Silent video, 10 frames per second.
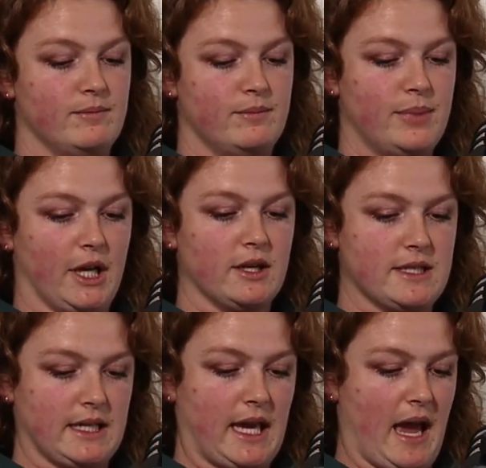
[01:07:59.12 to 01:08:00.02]
Because
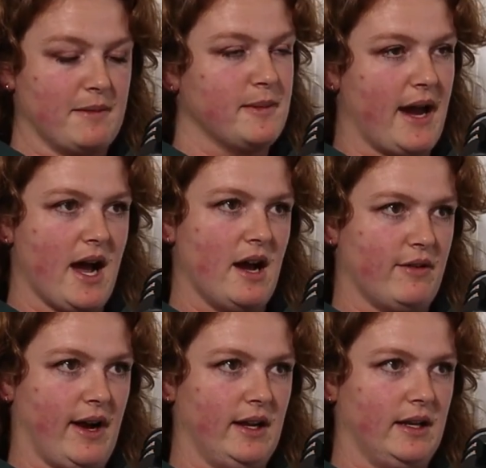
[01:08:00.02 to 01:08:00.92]
it caps my heart
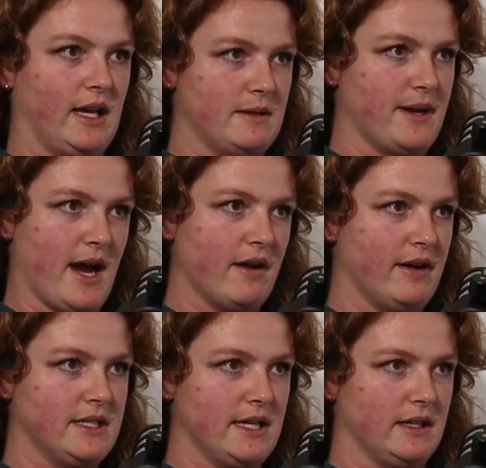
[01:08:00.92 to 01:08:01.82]
rate and it keeps my heart
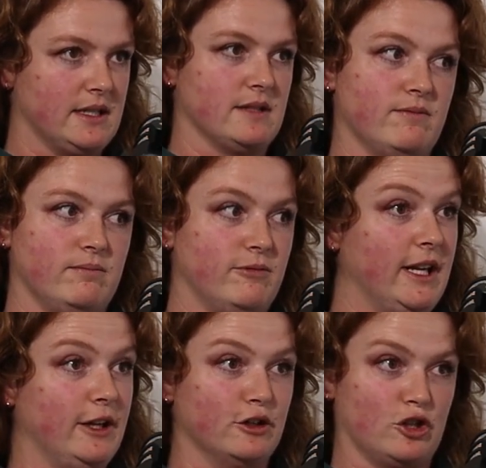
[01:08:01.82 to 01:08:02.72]
rate down. It does
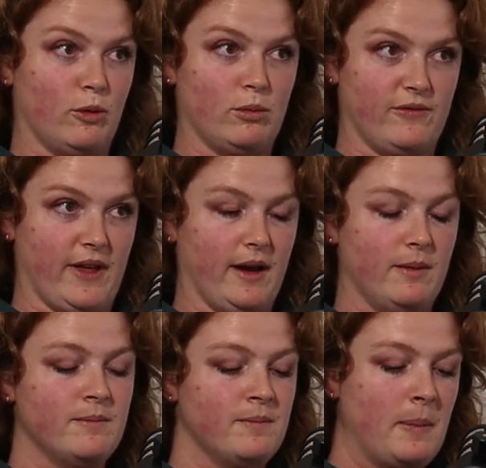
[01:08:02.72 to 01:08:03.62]
really good job of that.
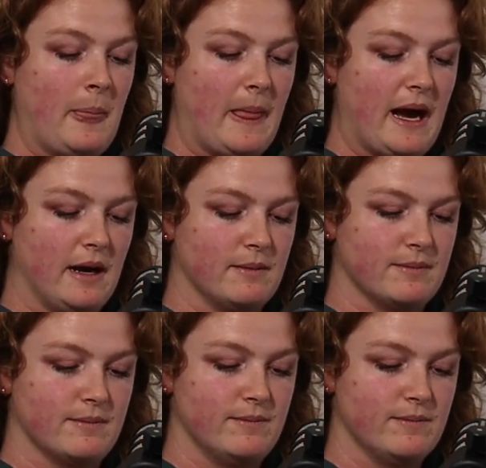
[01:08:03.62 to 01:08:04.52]

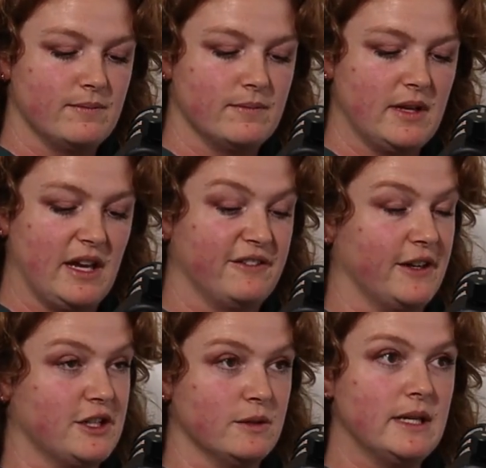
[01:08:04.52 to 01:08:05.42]
If I
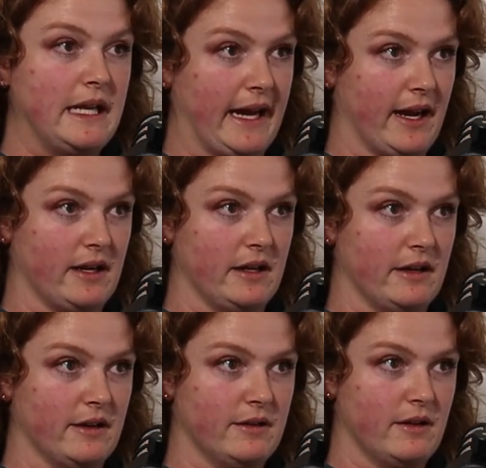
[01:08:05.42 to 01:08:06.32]
do any
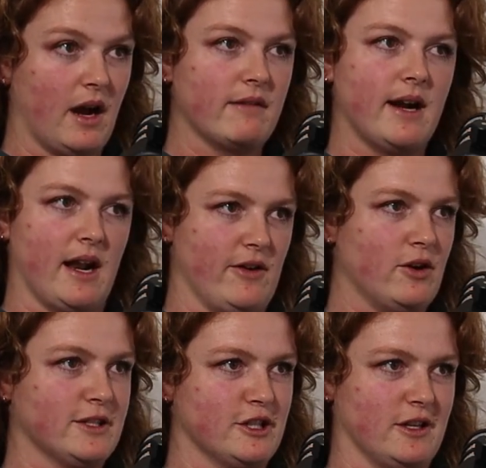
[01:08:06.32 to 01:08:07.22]
cardio, I run out of
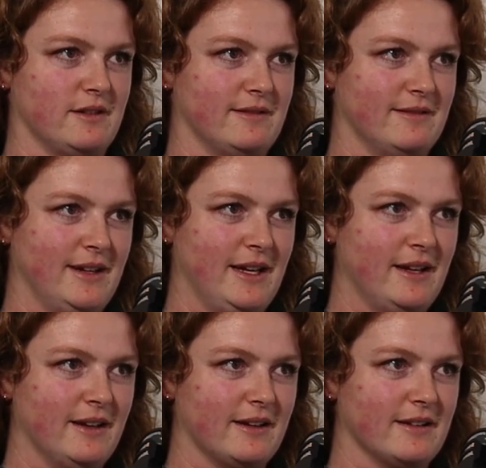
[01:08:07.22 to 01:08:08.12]
oxygen
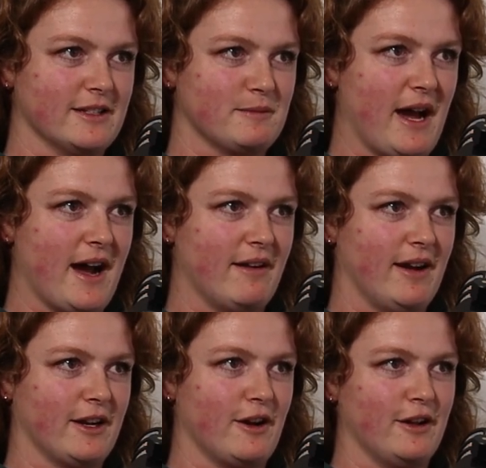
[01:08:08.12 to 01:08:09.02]
because my heart
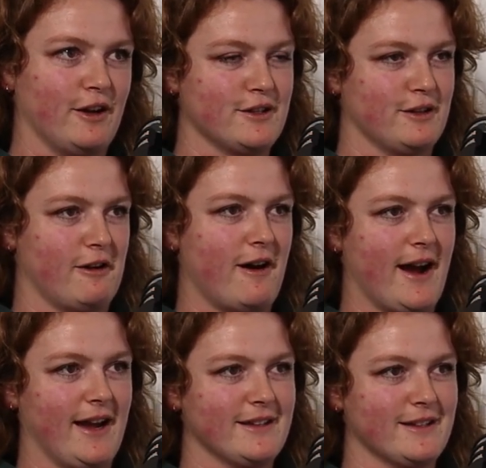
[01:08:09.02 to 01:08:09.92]
rate can only go so
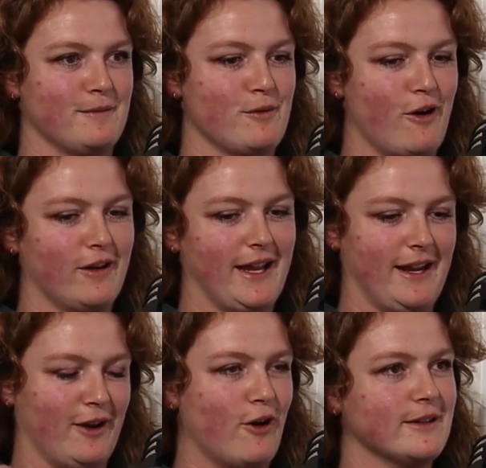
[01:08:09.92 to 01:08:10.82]
high, and so I'm not
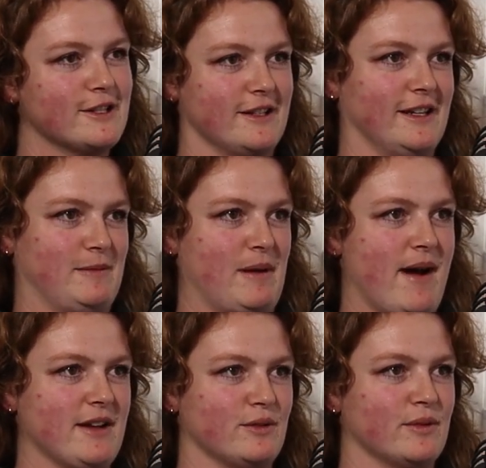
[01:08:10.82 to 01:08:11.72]
getting oxygen into my
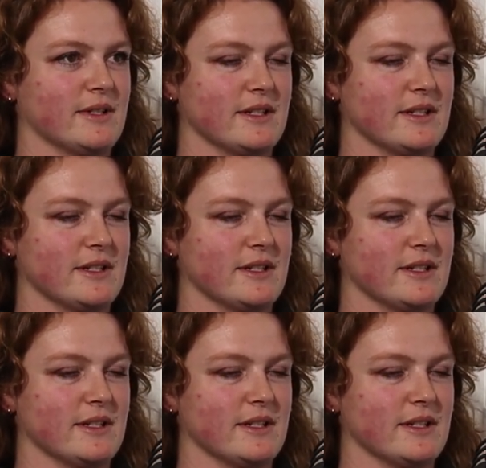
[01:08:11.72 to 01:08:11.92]
muscles.